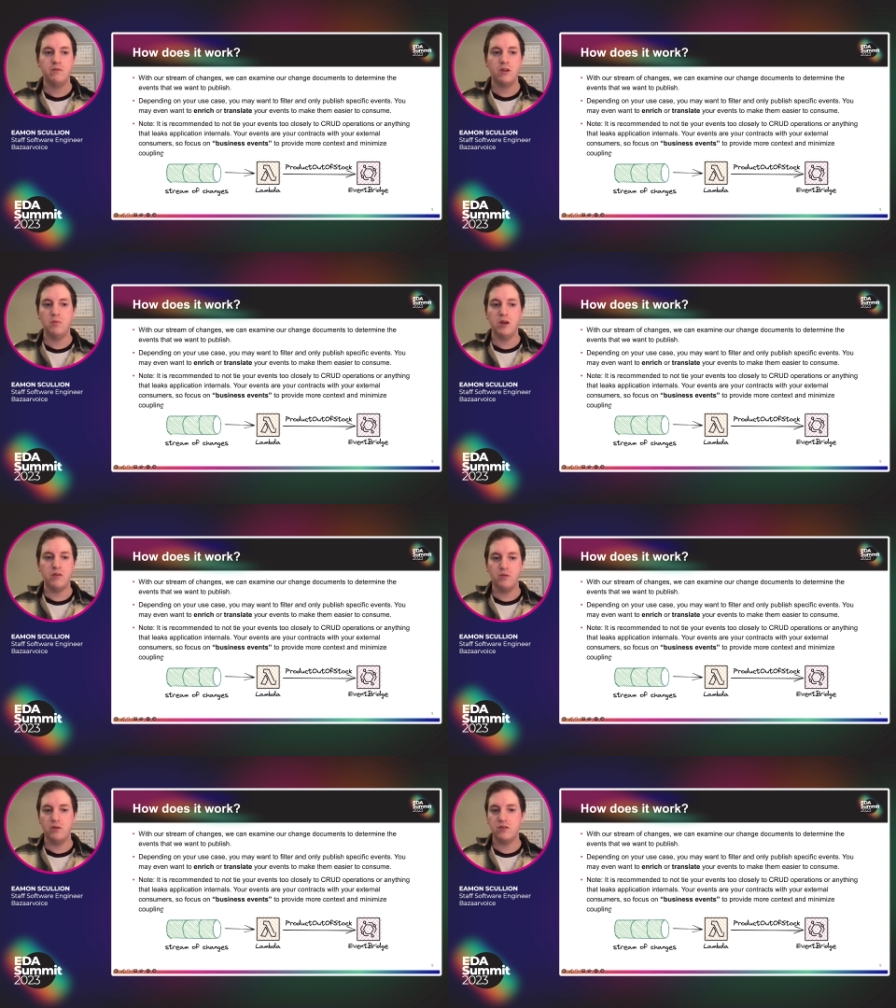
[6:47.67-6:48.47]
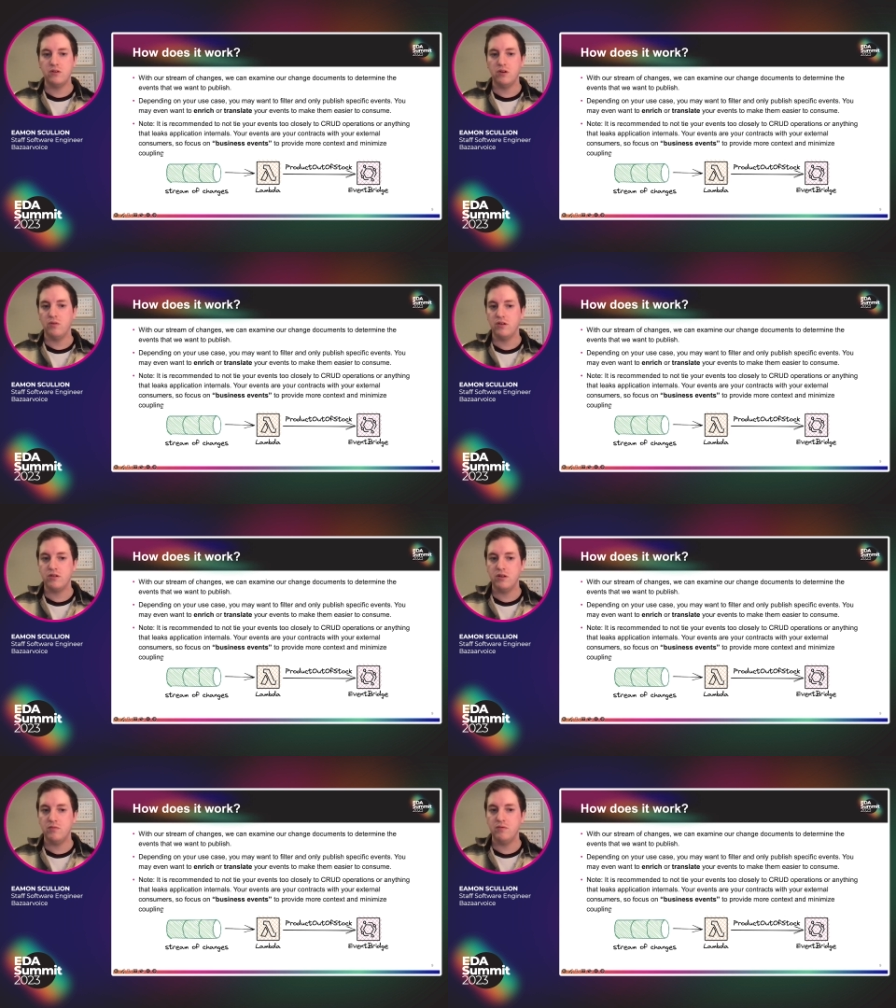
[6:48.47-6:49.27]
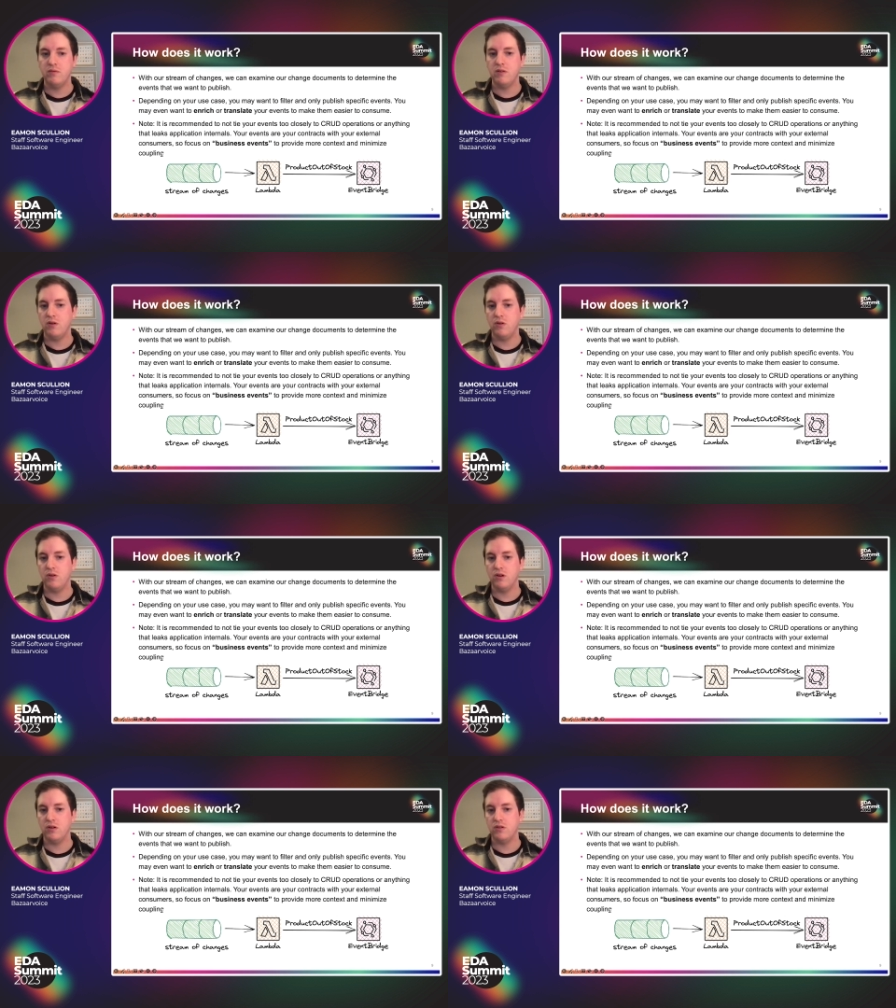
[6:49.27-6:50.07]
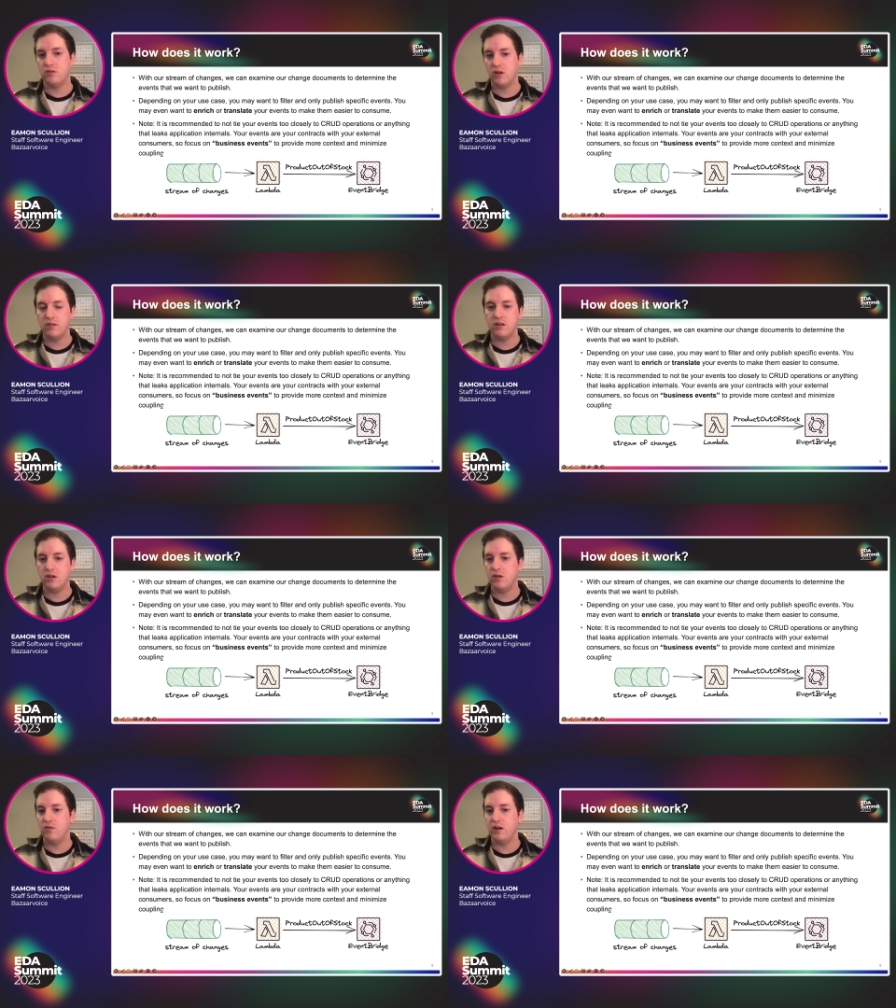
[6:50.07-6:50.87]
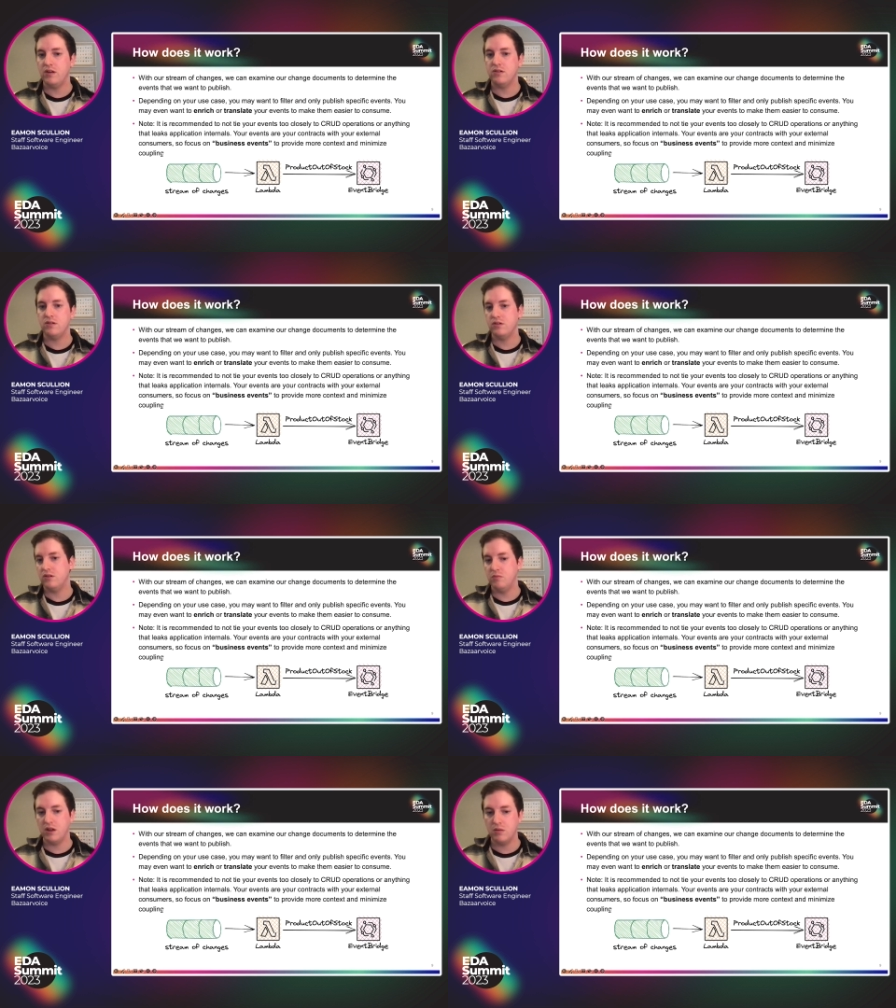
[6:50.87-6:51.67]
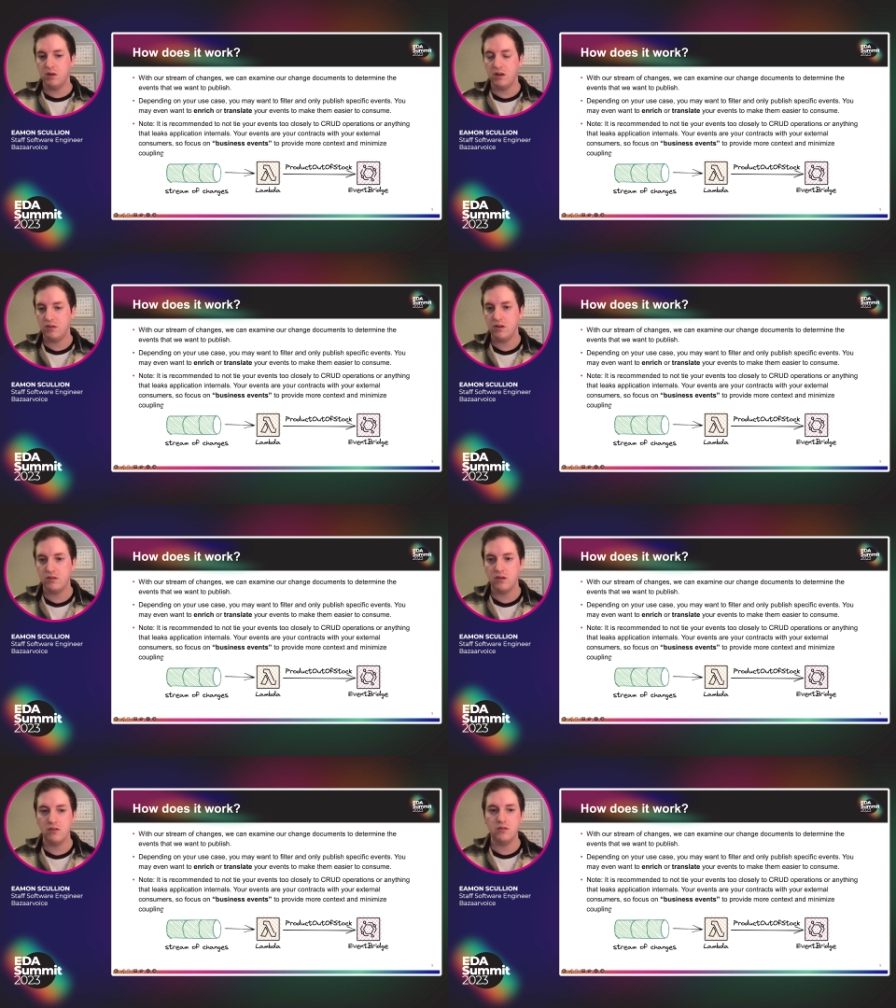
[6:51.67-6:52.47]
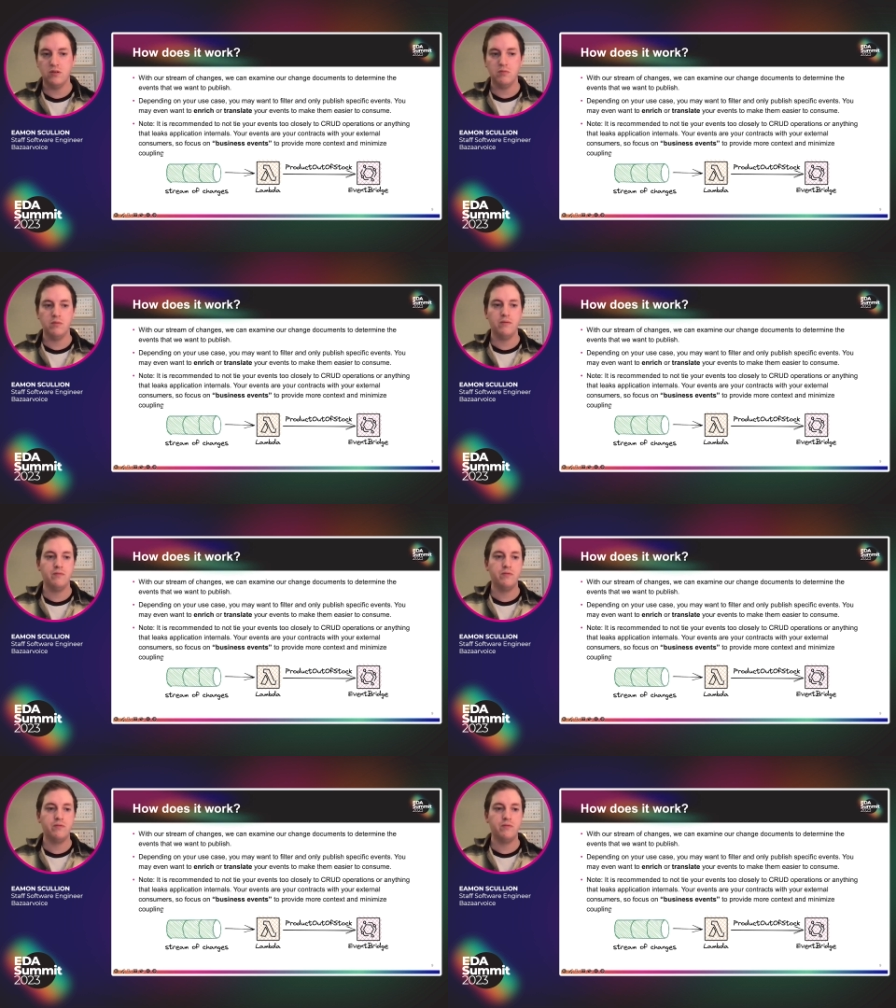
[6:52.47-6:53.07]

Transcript: You may even want to enrich them or translate your events to make them easier to consume.